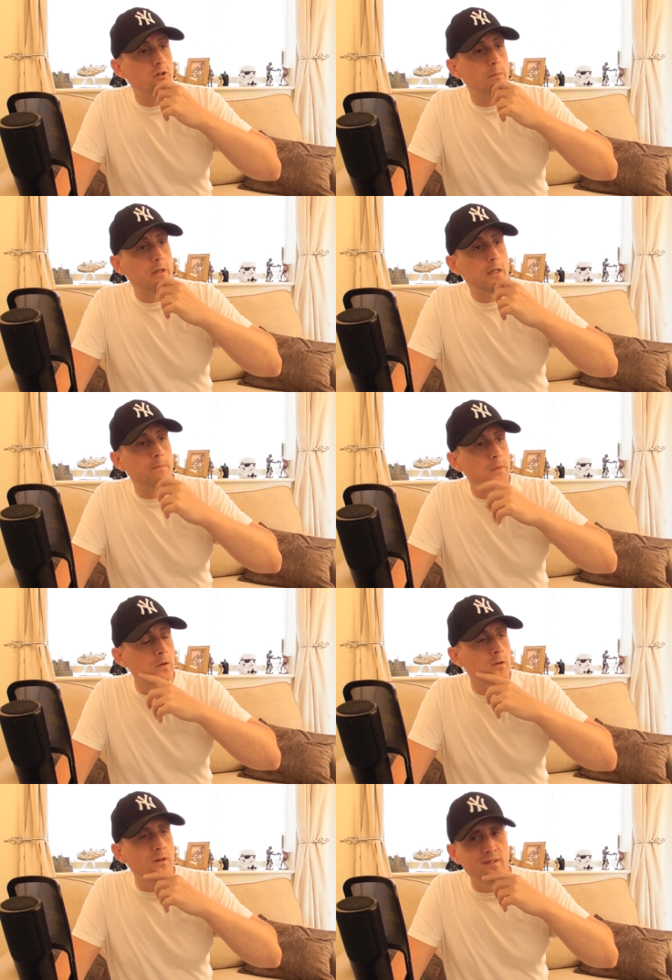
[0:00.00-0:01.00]
would it be?
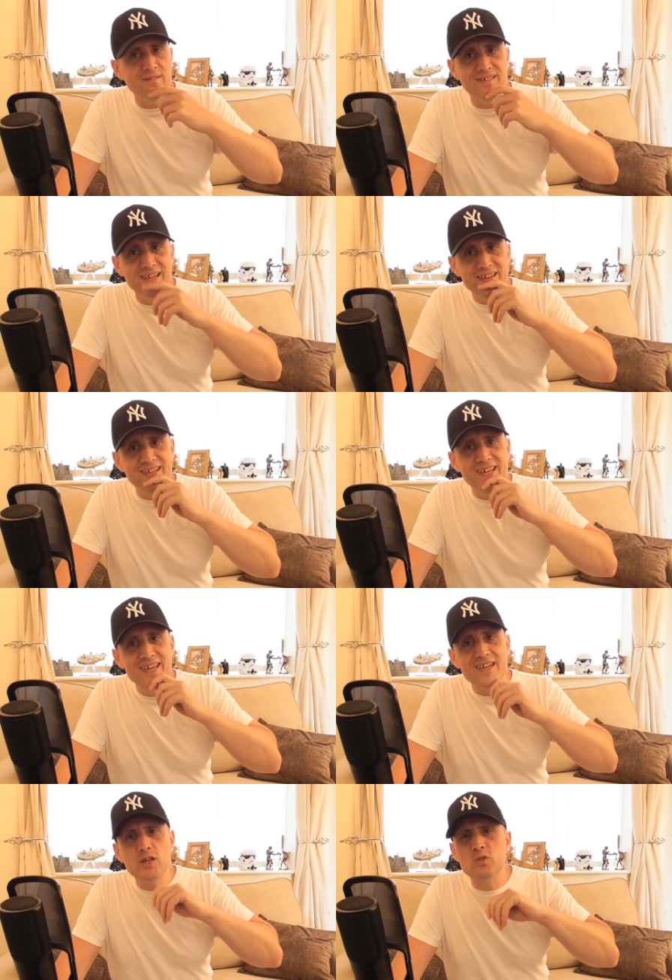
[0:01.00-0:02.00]

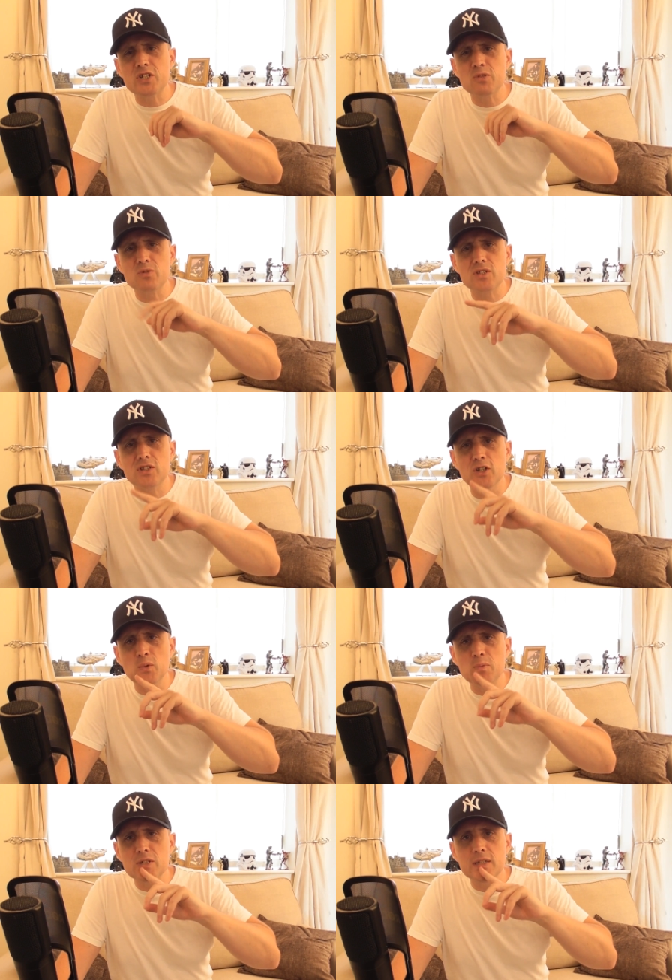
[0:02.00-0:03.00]
Inquisition was the
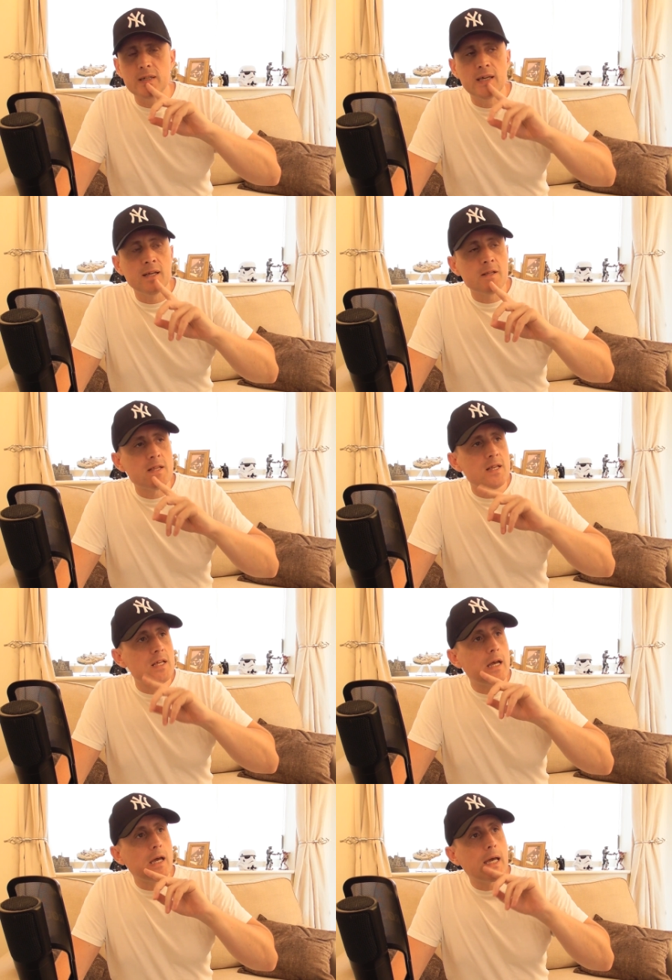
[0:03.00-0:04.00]
third one, wasn't
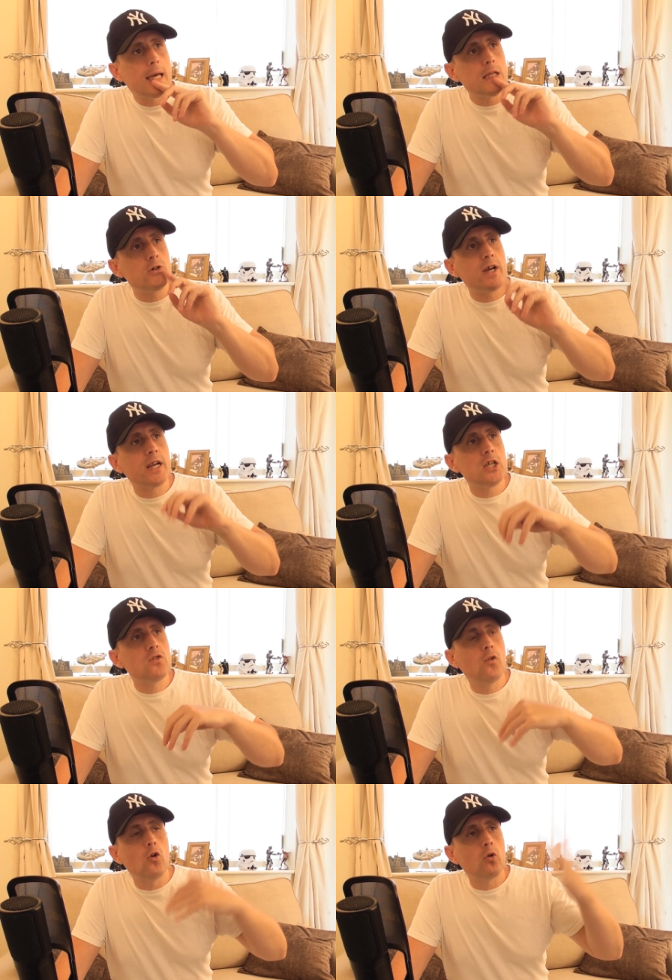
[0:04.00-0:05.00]
it? Dragon
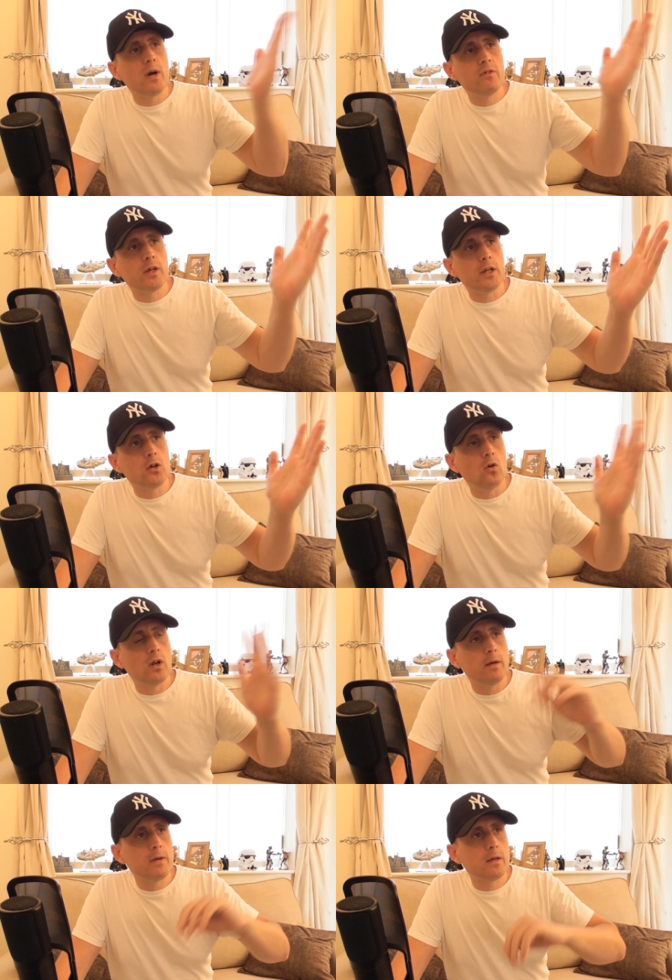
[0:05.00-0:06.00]
Age 4, or whatever they're going to
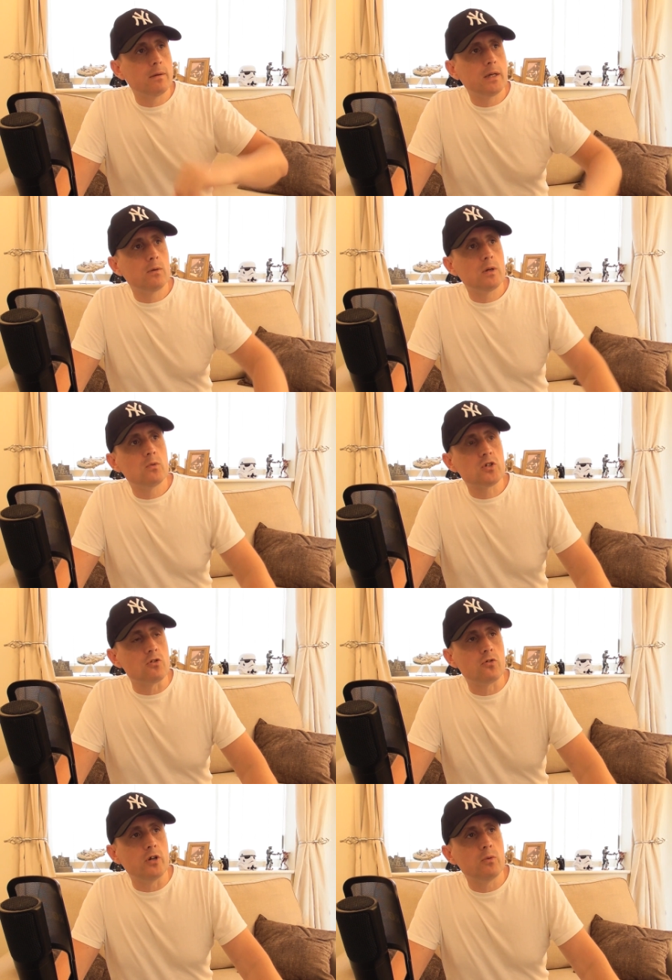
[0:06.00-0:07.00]
call it. It
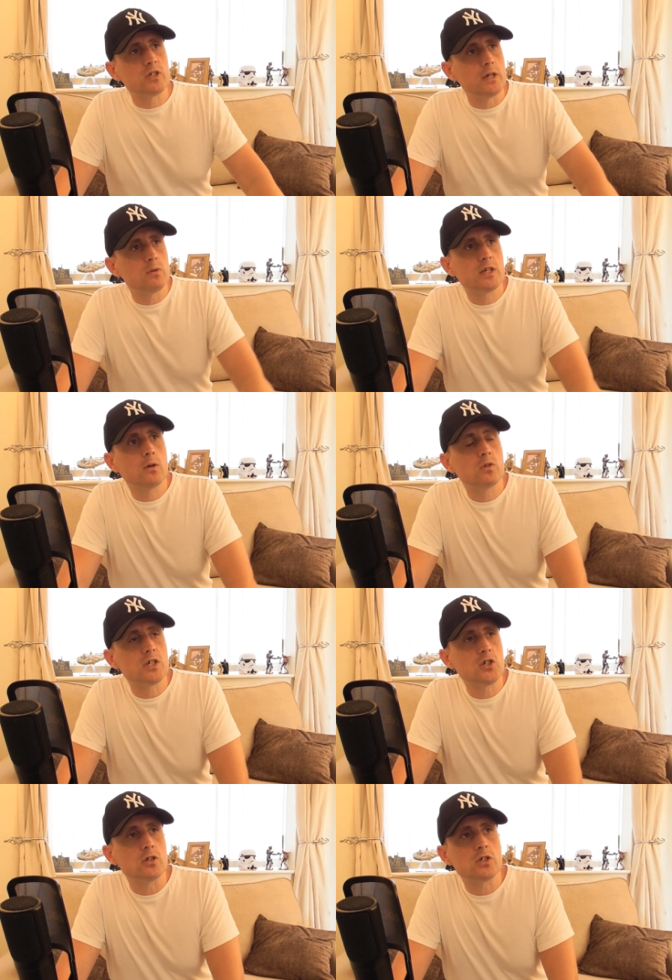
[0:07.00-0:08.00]
wasn't 3, was it? It was
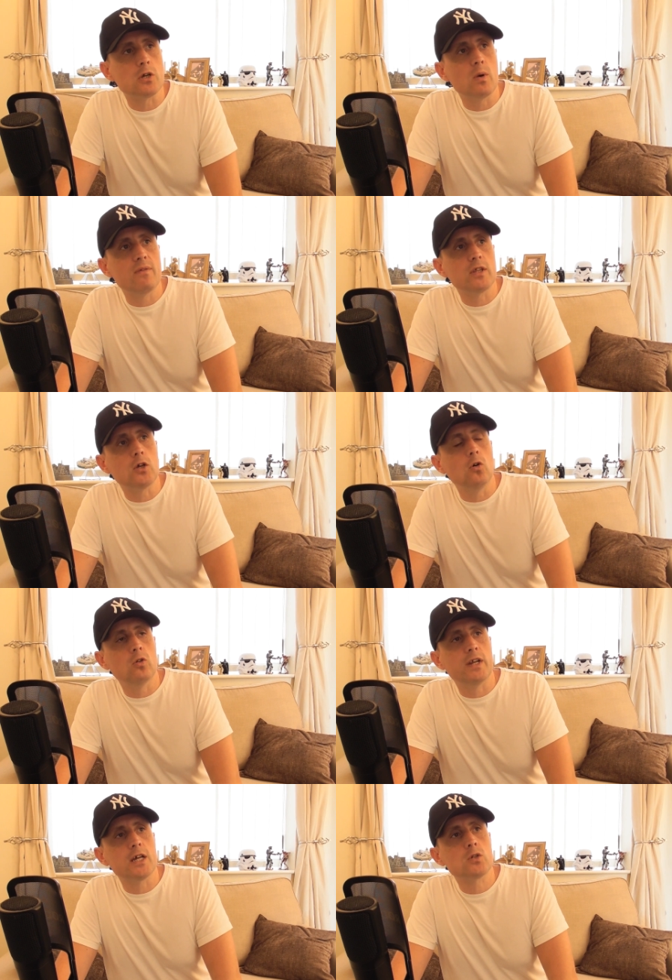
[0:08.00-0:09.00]
Inquisition. So whatever they
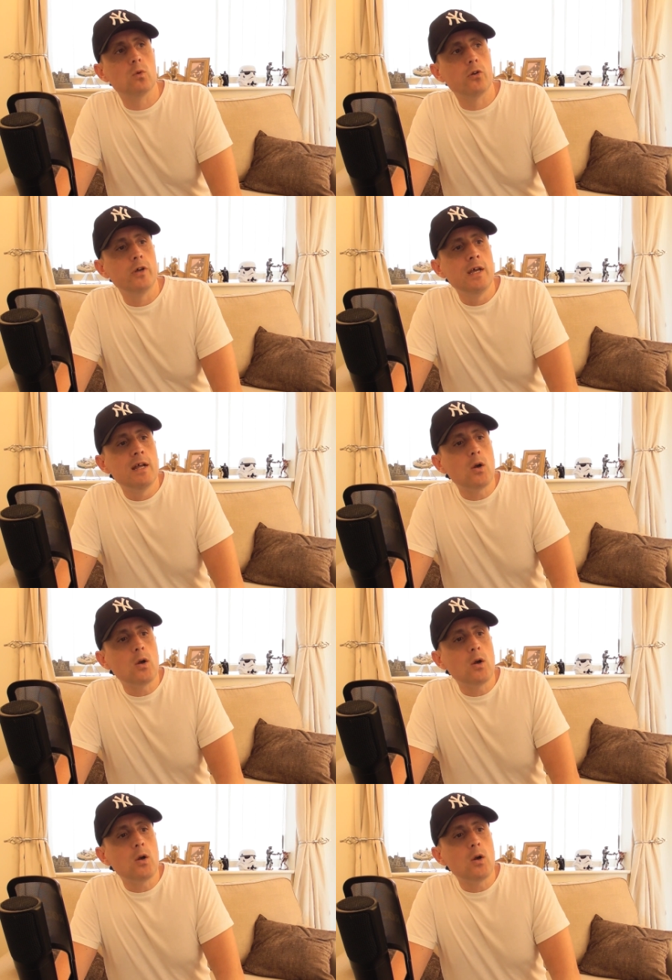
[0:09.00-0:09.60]
call the next one,